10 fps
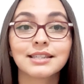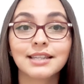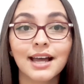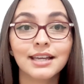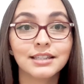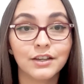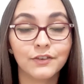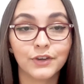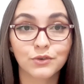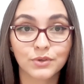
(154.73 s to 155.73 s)
that
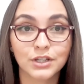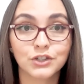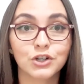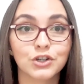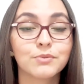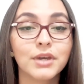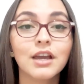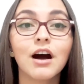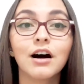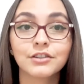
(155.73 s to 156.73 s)
scientific research
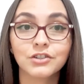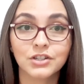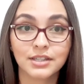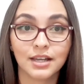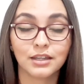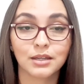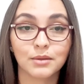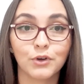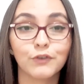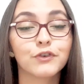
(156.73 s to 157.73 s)
be
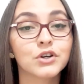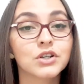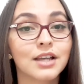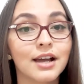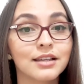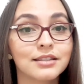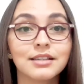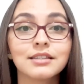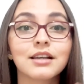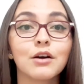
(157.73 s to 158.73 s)
understandable for
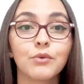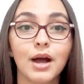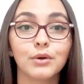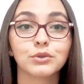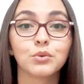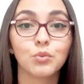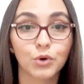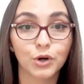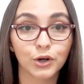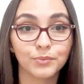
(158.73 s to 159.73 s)
scientists around the
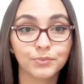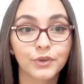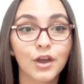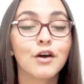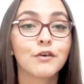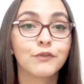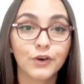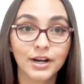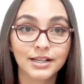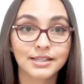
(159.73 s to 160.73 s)
world.
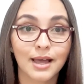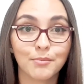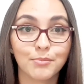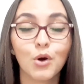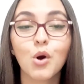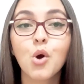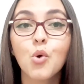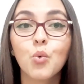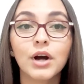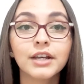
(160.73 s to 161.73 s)
For example,
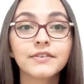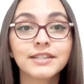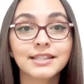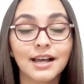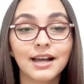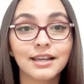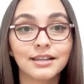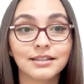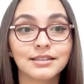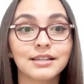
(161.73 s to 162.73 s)
what if
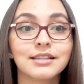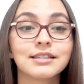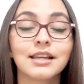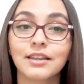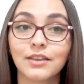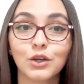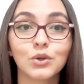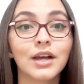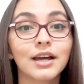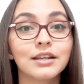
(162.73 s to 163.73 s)
scientists in the
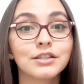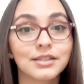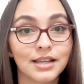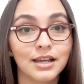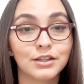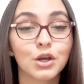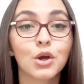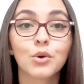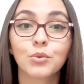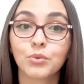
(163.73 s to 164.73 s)
United States
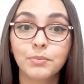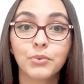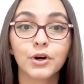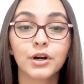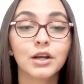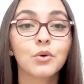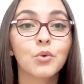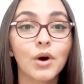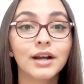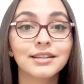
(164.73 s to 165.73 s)
reported
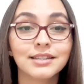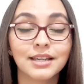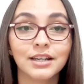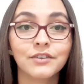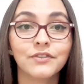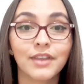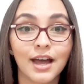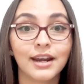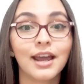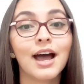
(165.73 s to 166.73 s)
quantitative
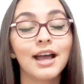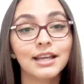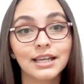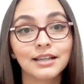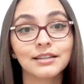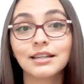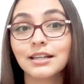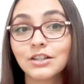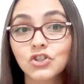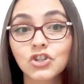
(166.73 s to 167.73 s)
data in
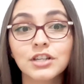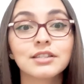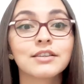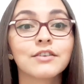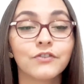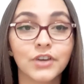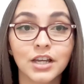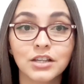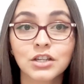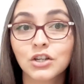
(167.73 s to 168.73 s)
inches,
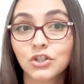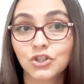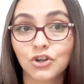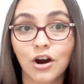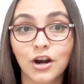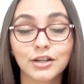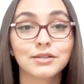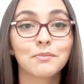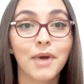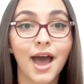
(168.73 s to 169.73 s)
feet,
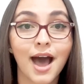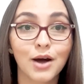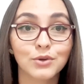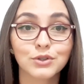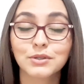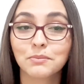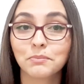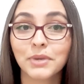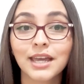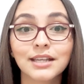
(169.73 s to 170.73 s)
jars, pounds,
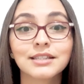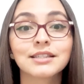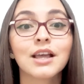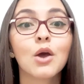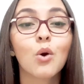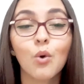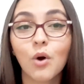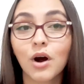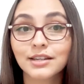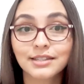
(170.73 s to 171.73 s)
pins,
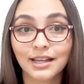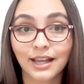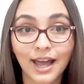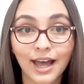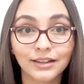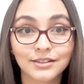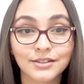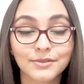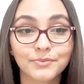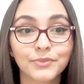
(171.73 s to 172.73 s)
quarts, and
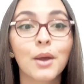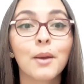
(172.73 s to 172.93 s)
gallons?